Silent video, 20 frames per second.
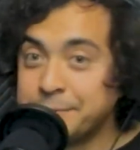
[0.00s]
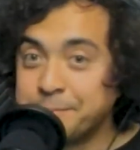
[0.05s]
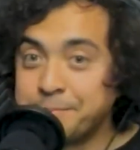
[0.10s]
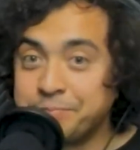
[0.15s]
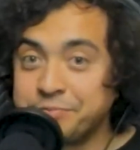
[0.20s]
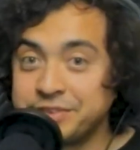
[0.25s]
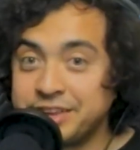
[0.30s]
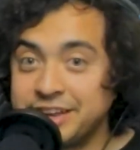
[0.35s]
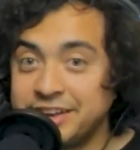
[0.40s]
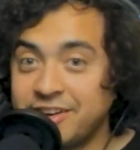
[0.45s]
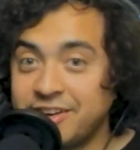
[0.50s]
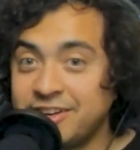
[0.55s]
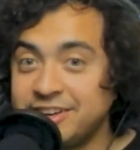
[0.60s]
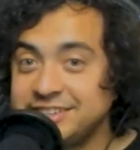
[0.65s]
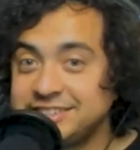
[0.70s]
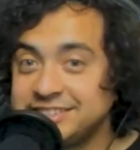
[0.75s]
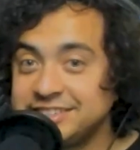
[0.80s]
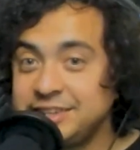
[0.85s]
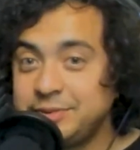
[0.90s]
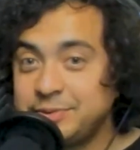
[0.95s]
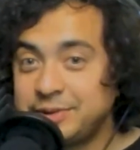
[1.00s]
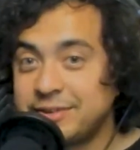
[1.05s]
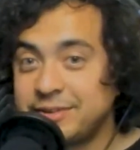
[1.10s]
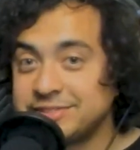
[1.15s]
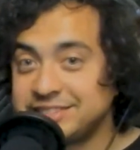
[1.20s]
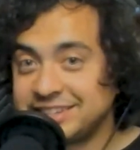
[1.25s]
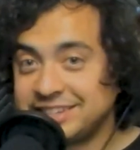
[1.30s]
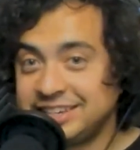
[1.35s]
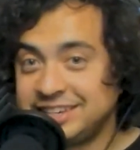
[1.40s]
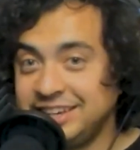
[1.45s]
And honestly, when I
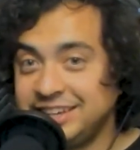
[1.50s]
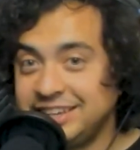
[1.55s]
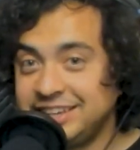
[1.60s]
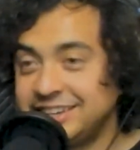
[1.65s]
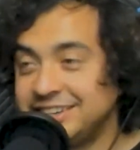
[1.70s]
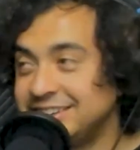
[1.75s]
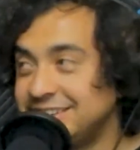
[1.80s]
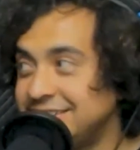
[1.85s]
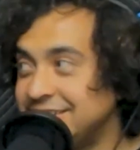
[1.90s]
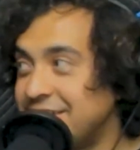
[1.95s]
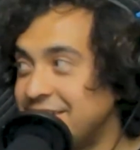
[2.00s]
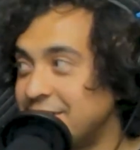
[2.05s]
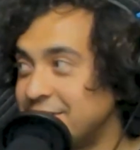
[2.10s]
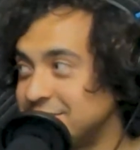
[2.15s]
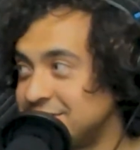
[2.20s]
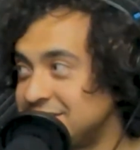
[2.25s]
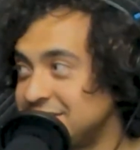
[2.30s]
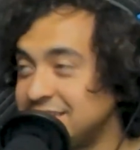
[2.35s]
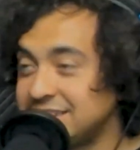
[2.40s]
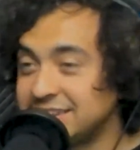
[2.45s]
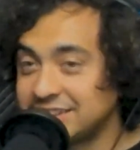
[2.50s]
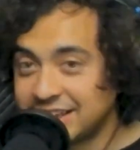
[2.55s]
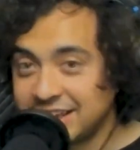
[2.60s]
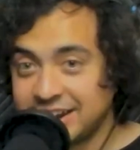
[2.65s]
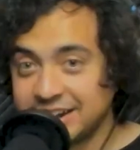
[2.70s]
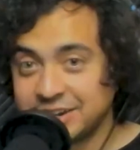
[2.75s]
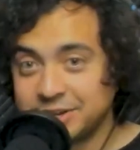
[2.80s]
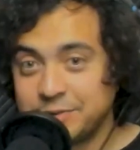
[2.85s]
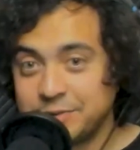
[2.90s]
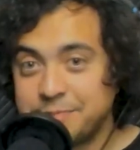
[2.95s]
was a kid, you know, seeing that,
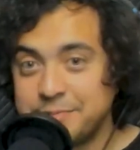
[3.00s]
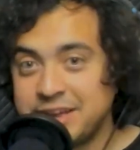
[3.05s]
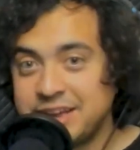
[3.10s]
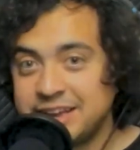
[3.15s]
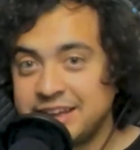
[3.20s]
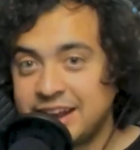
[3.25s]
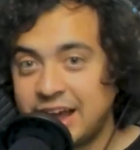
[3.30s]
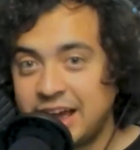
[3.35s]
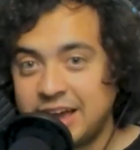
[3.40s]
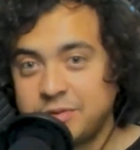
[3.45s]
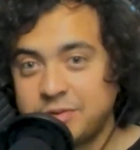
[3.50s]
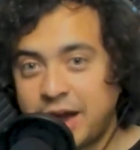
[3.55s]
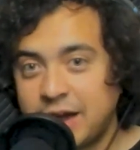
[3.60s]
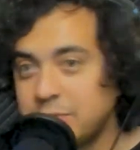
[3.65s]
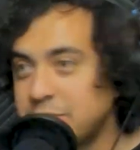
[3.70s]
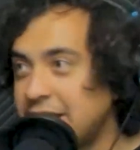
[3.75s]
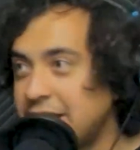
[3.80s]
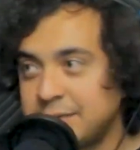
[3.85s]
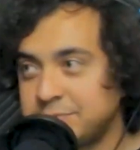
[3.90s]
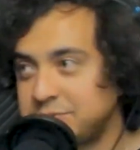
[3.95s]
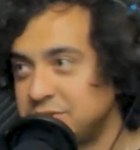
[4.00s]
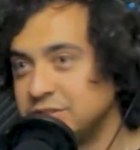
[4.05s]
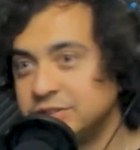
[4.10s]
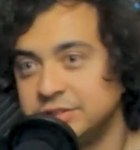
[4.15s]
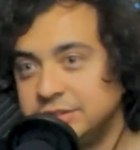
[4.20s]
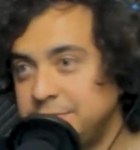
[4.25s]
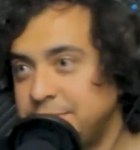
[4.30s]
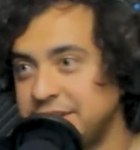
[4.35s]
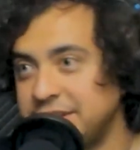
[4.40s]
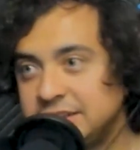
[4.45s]
I go, man, I, I would
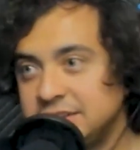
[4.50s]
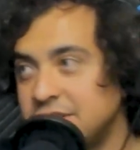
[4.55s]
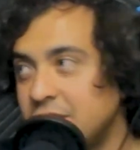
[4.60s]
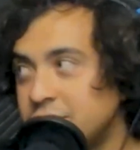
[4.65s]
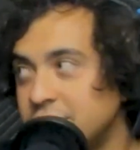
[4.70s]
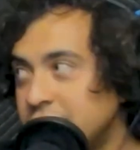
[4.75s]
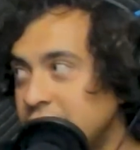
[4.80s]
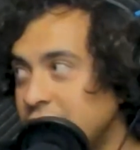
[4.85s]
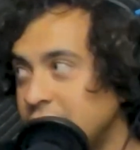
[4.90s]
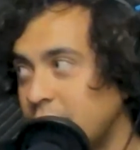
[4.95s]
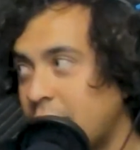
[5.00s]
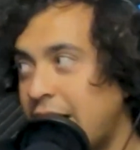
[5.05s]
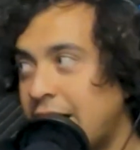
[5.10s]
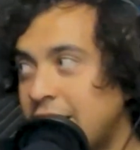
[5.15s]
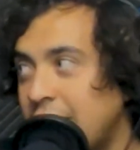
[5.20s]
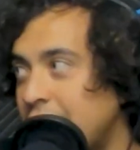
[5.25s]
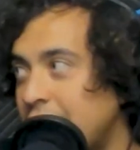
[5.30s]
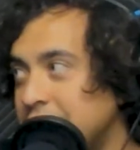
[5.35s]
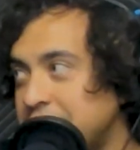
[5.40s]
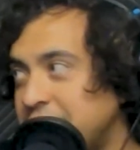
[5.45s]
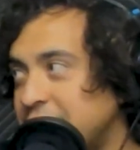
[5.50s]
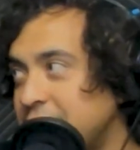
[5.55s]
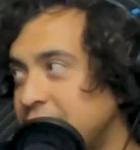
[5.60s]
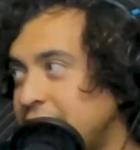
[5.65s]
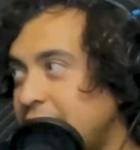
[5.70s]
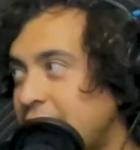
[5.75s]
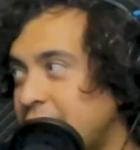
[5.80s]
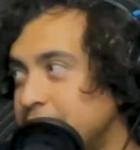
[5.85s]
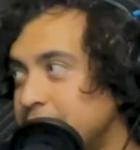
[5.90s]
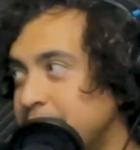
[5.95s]
absolutely be like, no, no, no, I'll, I'll figure
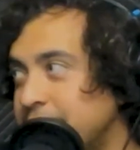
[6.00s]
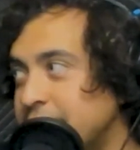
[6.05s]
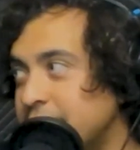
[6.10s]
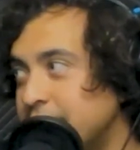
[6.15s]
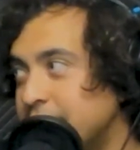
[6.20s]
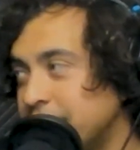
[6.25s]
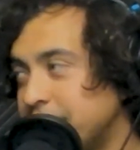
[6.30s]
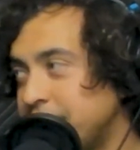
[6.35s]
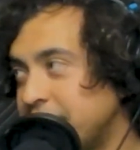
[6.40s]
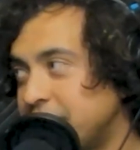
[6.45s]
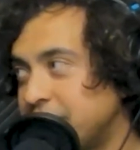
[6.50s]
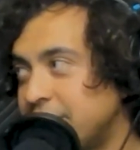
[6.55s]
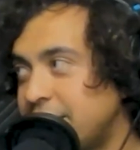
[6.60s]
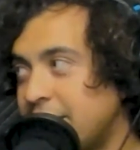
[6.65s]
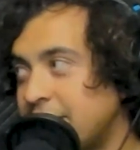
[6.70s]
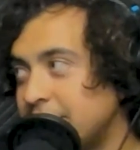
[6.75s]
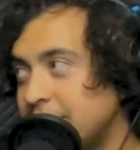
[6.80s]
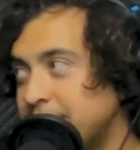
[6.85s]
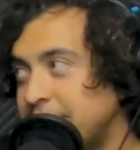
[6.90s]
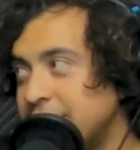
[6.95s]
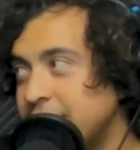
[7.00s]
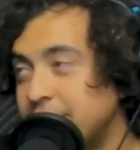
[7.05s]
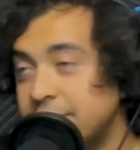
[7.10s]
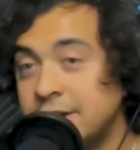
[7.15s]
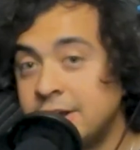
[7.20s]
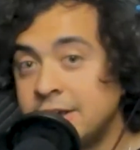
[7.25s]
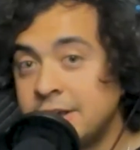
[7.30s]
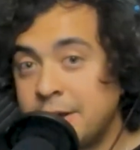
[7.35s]
it out on my own. I'll figure it out on my own.